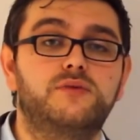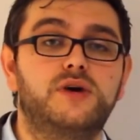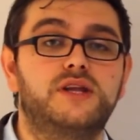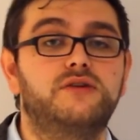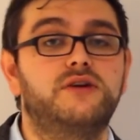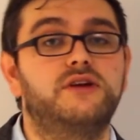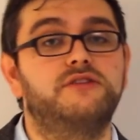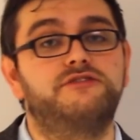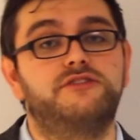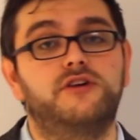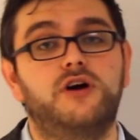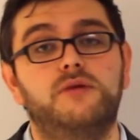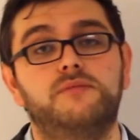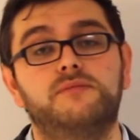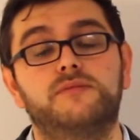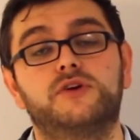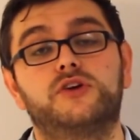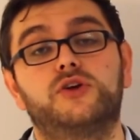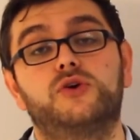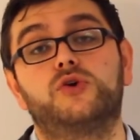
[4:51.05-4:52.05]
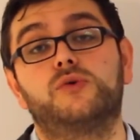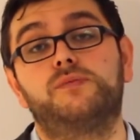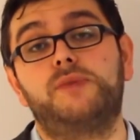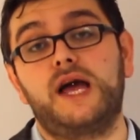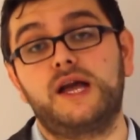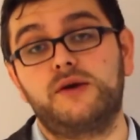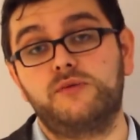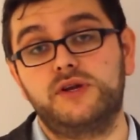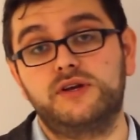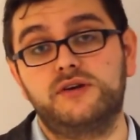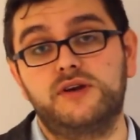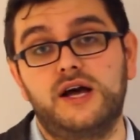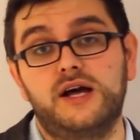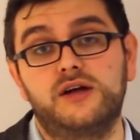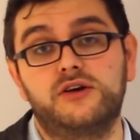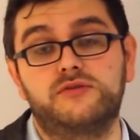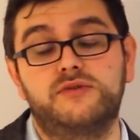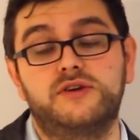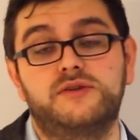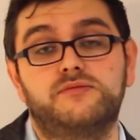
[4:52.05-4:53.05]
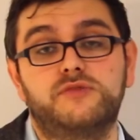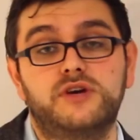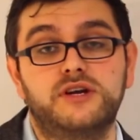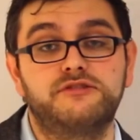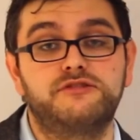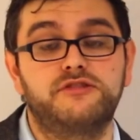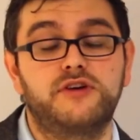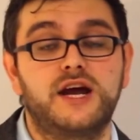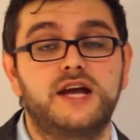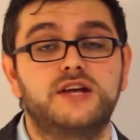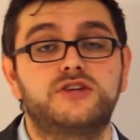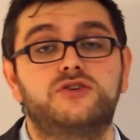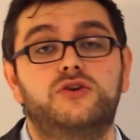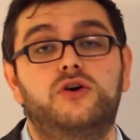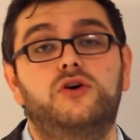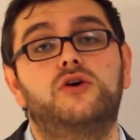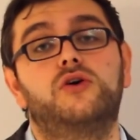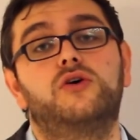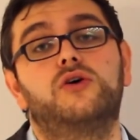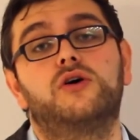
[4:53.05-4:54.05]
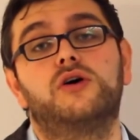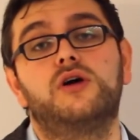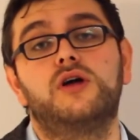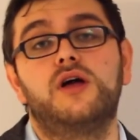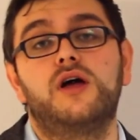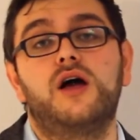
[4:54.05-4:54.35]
whether it's from Google Penguin algorithm refresh or